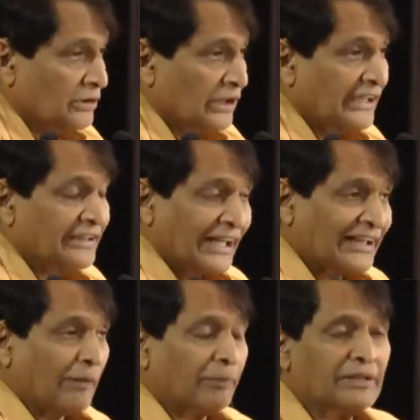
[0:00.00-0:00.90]
And that
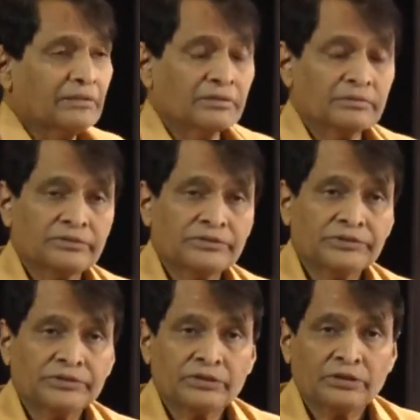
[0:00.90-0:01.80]
happened,
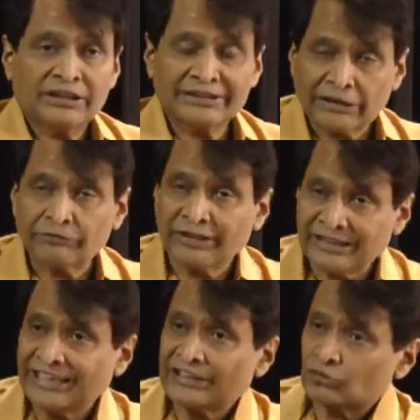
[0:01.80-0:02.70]
and that we
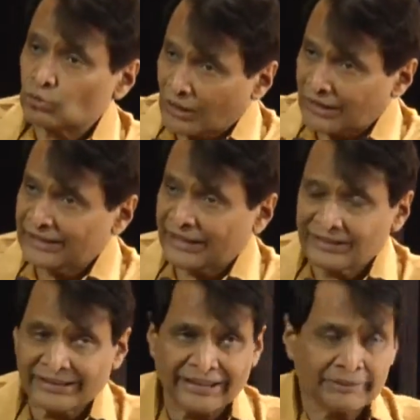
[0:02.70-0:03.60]
realized too earlier in
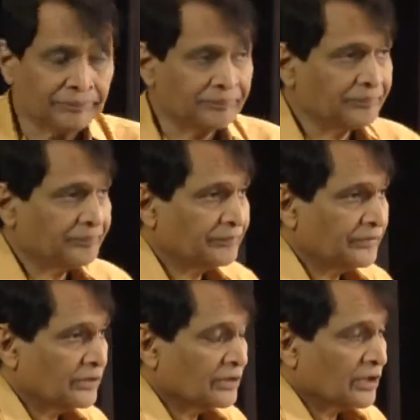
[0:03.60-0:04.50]
the day.
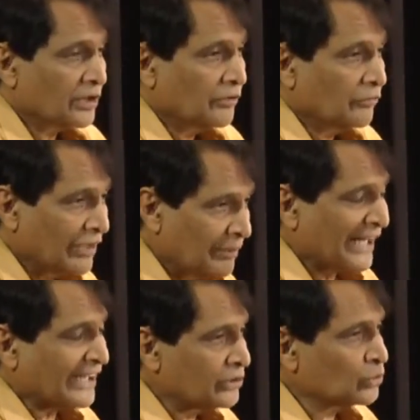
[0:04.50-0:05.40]
Way
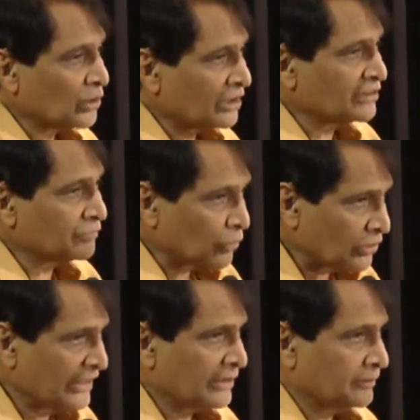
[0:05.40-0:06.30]
back in
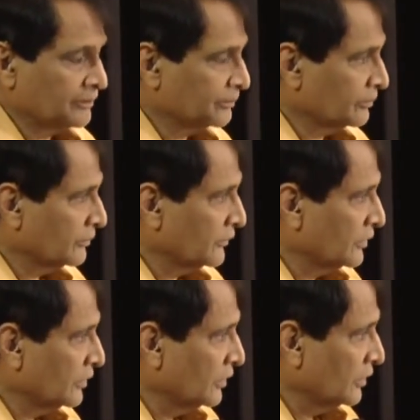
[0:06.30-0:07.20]
2014,
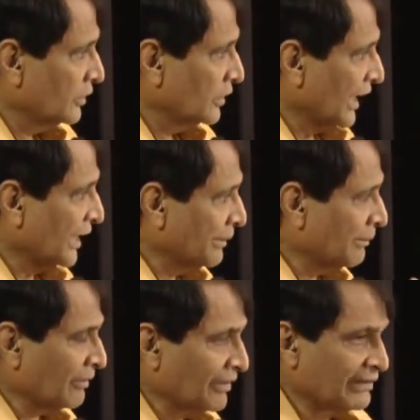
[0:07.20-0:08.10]
I
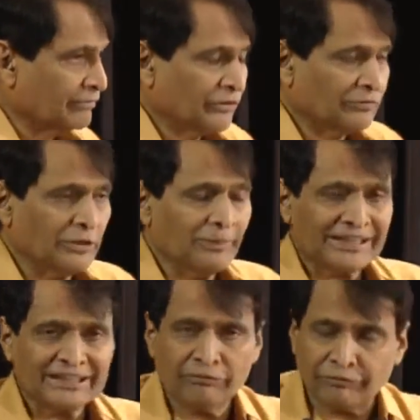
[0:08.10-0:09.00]
remember when we were
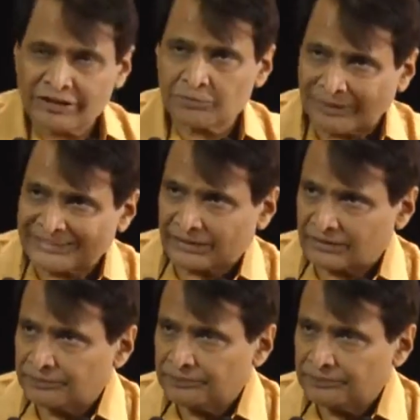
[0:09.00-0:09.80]
making the first budget,